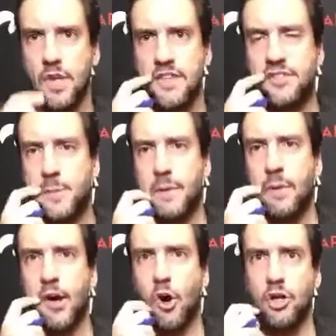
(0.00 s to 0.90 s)
This has been
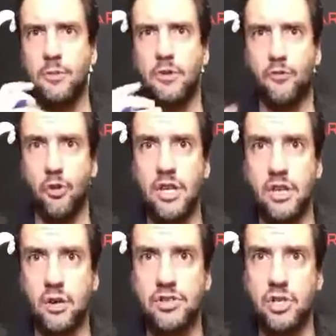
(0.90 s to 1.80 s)
my argument for
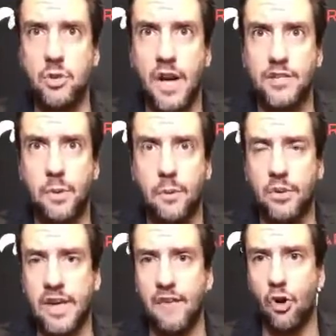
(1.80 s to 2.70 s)
years, and you guys
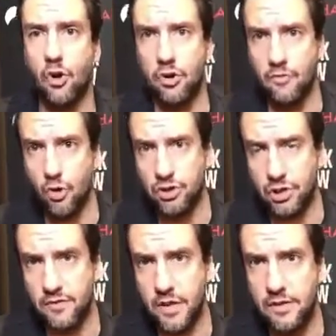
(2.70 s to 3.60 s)
probably have heard a
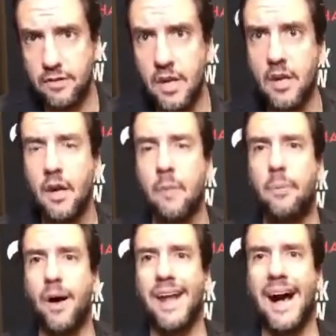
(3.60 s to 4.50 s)
version of this,
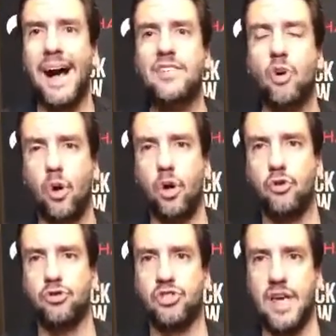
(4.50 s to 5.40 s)
but I don't
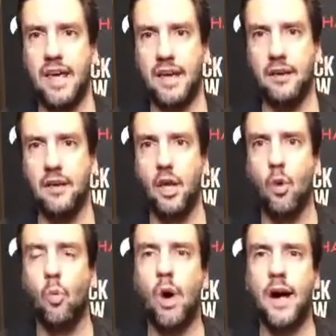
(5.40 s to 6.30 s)
understand
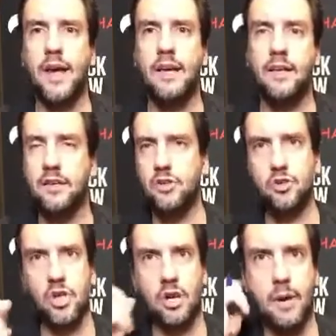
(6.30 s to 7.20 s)
why, and you're
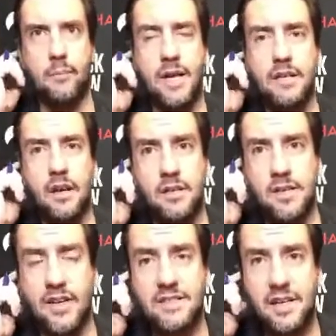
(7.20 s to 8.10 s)
talking about Mike Gundy,
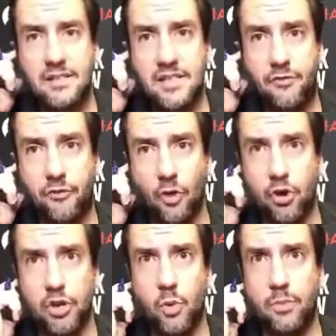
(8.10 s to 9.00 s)
like Tennessee
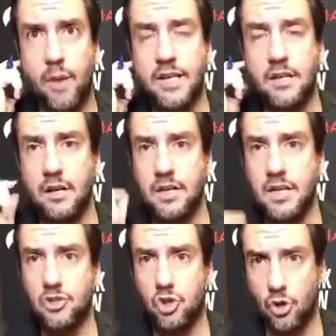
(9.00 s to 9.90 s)
flirted with Mike Gundy
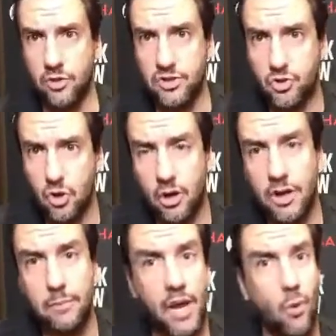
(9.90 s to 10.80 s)
and Charlie Strong.
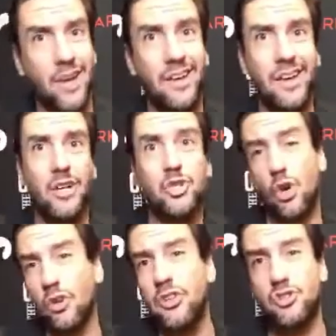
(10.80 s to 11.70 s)
And by the way,
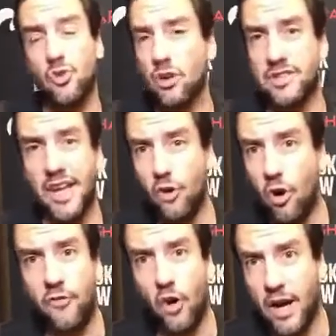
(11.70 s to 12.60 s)
Charlie Strong's not an
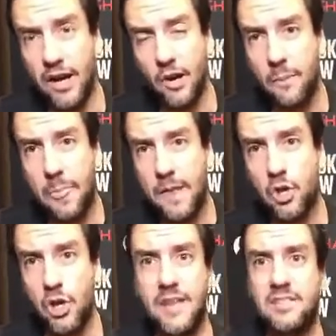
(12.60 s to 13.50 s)
awful hire.
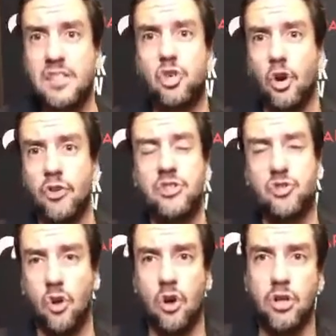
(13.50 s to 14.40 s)
Could I see Charlie
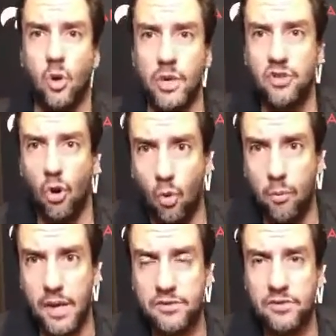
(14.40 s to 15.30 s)
Strong going to Ole
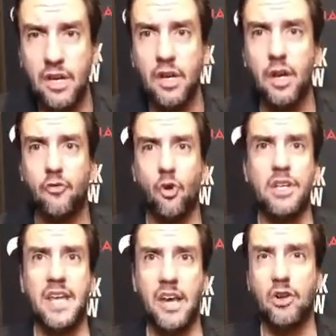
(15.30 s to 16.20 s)
Miss for
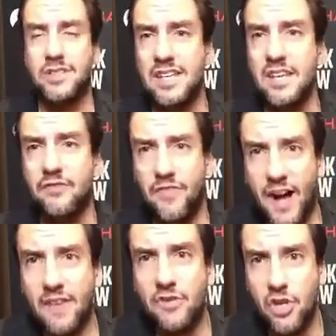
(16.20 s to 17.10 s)
a guaranteed
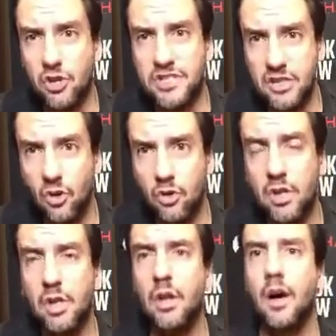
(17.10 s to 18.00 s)
five year deal,
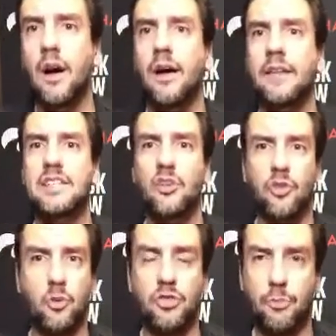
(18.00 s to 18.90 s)
uh,
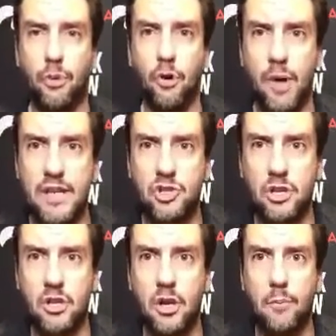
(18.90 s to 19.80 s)
dealing with the
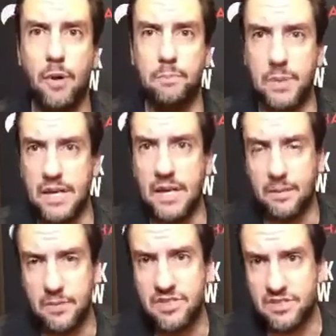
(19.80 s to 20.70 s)
probation, but being
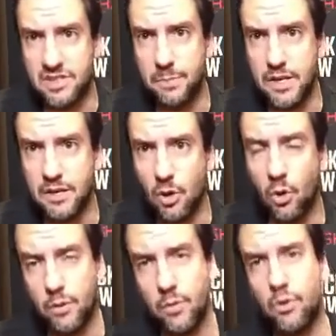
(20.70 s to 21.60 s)
in Mississippi and
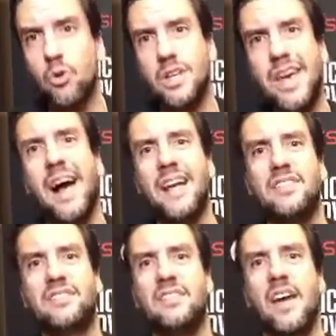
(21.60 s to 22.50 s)
going and recruiting? Yeah, I
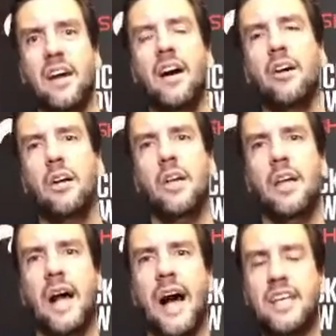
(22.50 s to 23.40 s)
could see that hire.
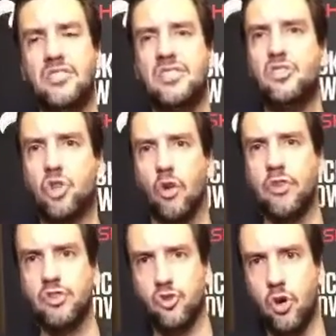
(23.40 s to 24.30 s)
I could see
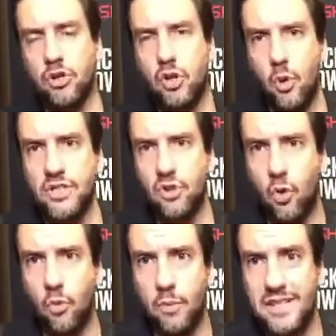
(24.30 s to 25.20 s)
Charlie Strong going to
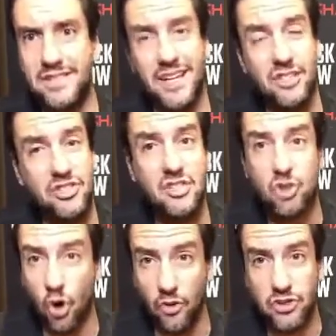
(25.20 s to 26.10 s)
Ole Miss. I could see
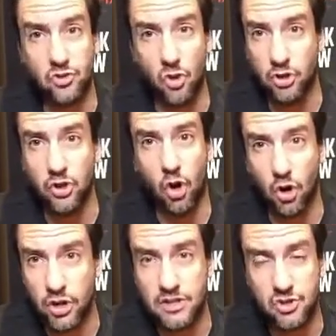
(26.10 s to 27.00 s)
Charlie Strong to
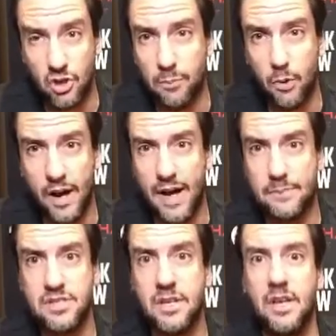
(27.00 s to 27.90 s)
Arkansas,
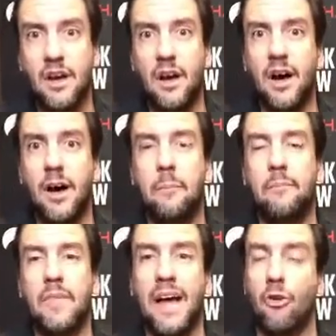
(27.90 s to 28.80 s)
perhaps. Um,
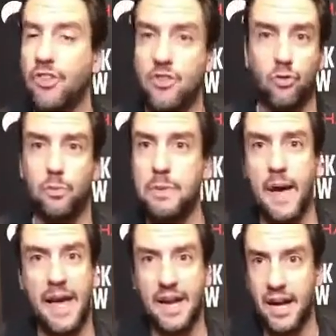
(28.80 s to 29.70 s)
I don't think those would be
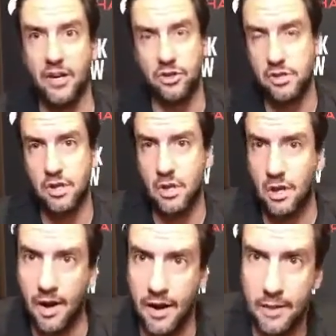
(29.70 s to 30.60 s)
bad hires.
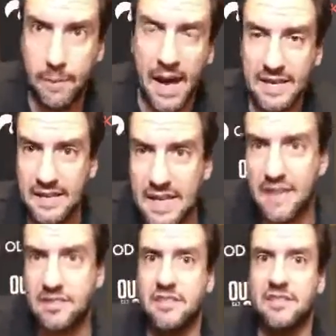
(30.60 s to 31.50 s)
Uh, back in the
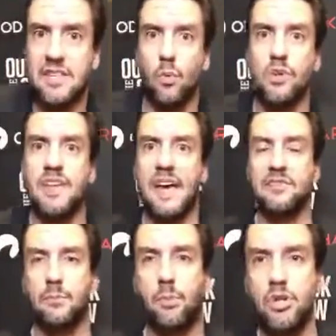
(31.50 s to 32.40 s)
SEC, where he's had
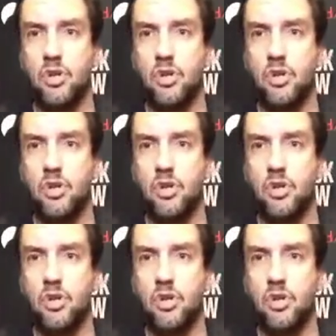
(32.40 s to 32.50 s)
some pretty